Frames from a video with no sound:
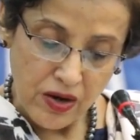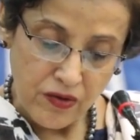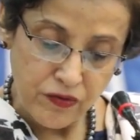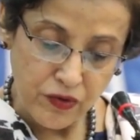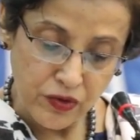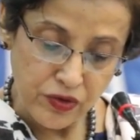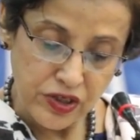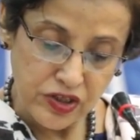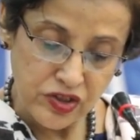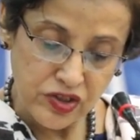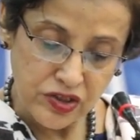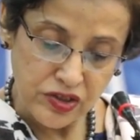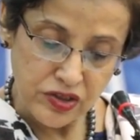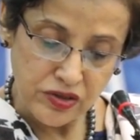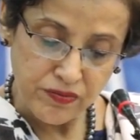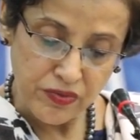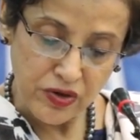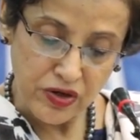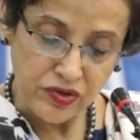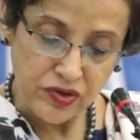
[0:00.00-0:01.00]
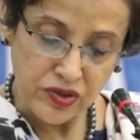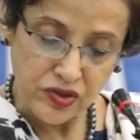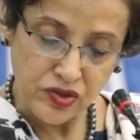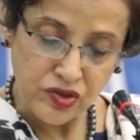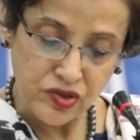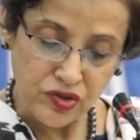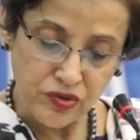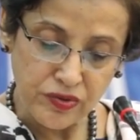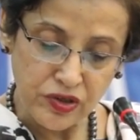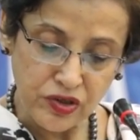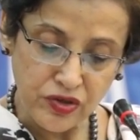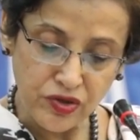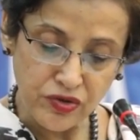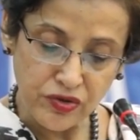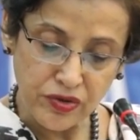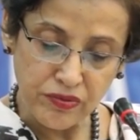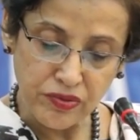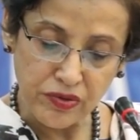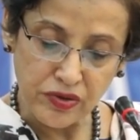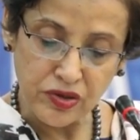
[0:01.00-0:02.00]
For this process to be
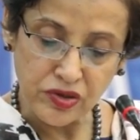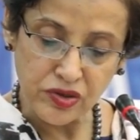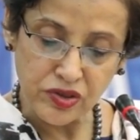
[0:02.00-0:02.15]
durable,